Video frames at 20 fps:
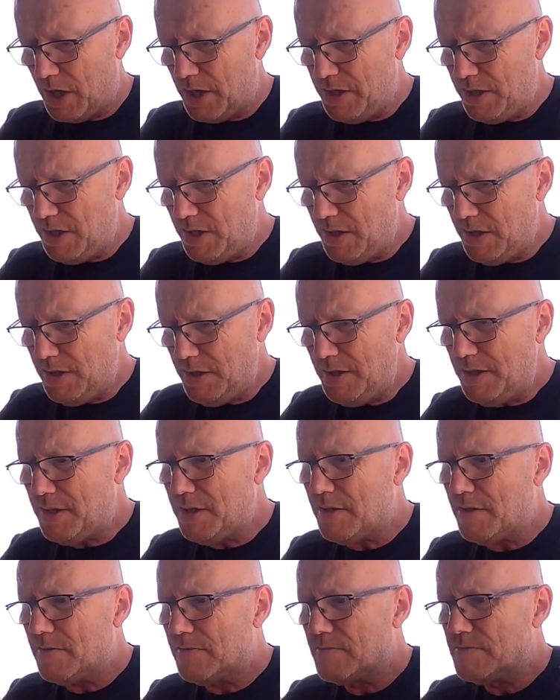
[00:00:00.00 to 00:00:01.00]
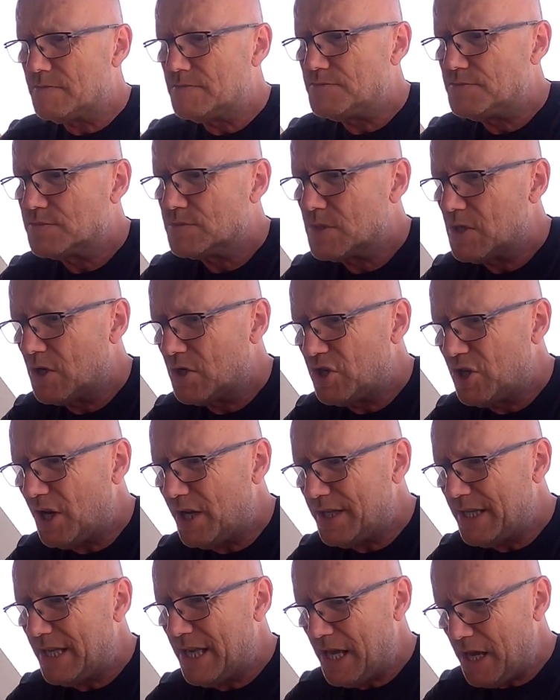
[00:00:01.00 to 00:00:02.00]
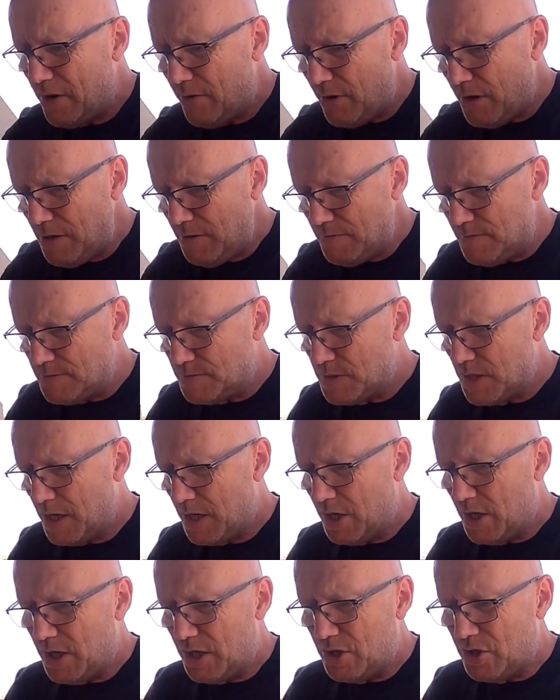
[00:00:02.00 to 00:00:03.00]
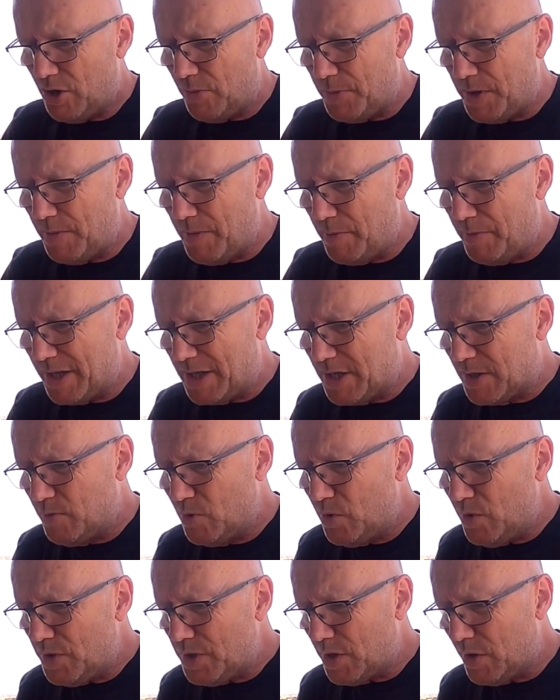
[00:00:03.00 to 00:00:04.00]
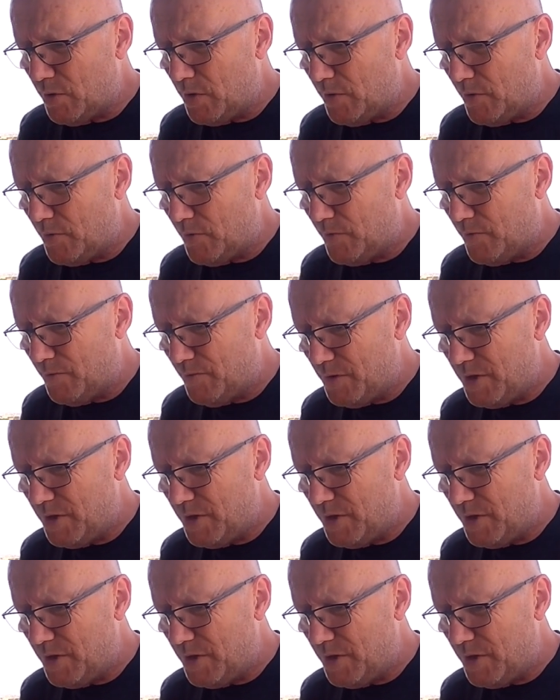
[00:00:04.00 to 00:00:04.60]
onions, giardiniera, chop them a bit small so you